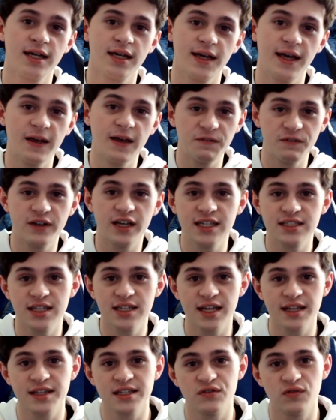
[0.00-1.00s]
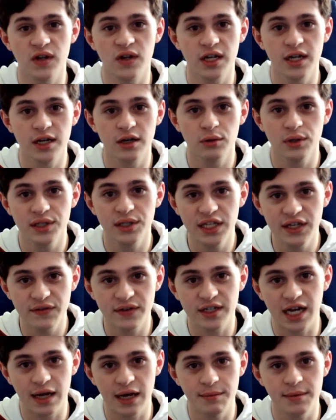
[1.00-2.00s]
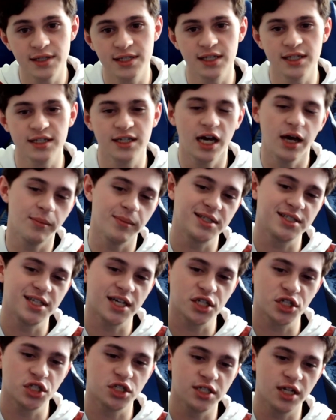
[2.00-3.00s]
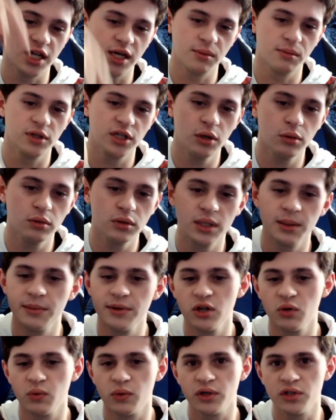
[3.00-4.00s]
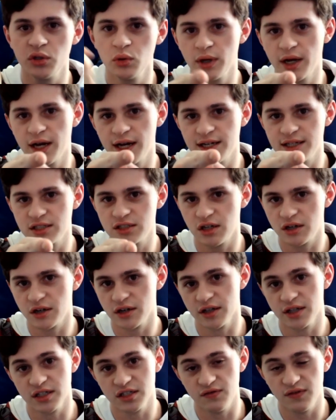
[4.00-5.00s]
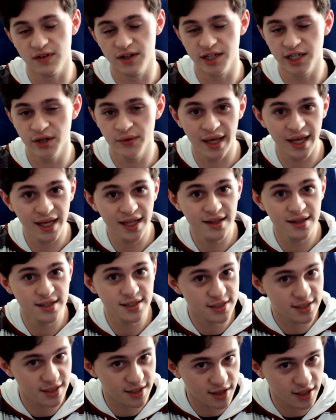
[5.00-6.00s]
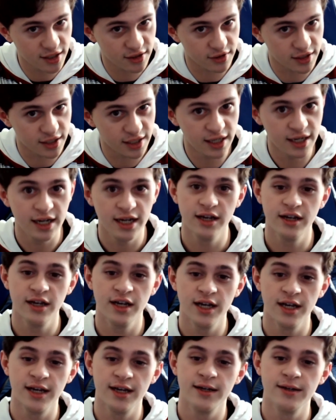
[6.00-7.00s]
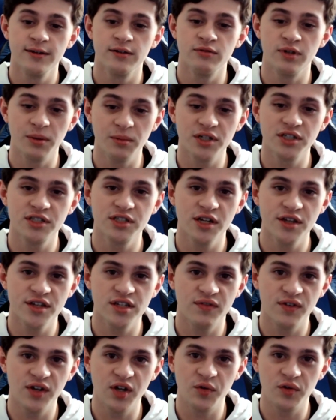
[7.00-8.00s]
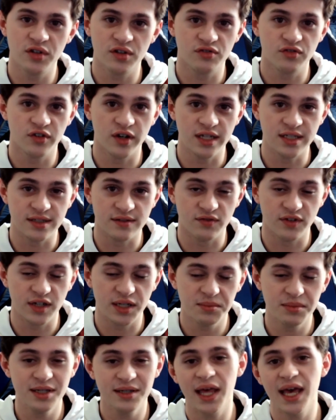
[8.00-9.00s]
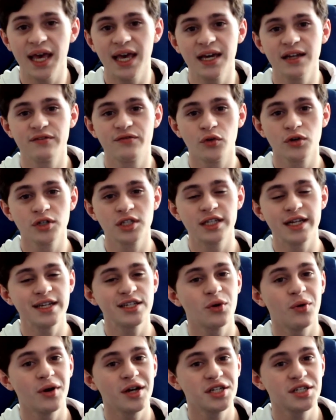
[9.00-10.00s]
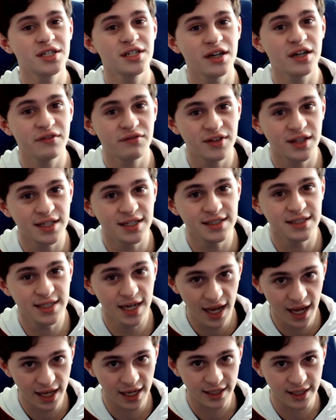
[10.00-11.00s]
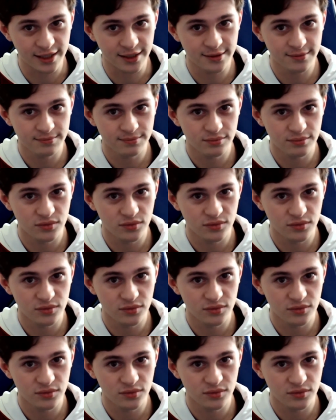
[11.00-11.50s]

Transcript: if you guys like this video, leave a comment in the comment section down below. Let me know what you guys thought of this video and this theory. Remember to share this video with your friends and family. And for today's question of the day,